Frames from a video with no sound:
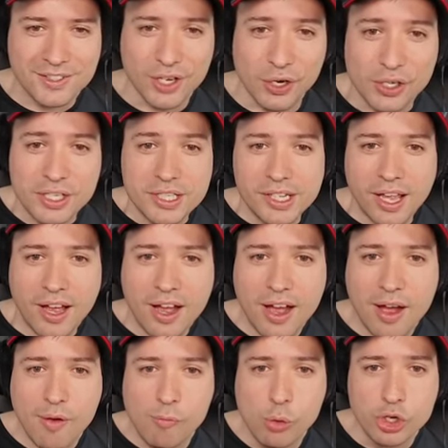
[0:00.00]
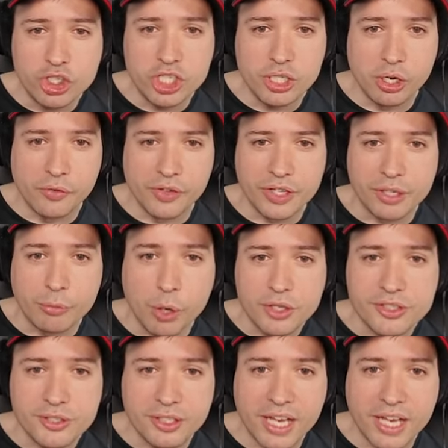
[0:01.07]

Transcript: So, uh, Wuchi over there wants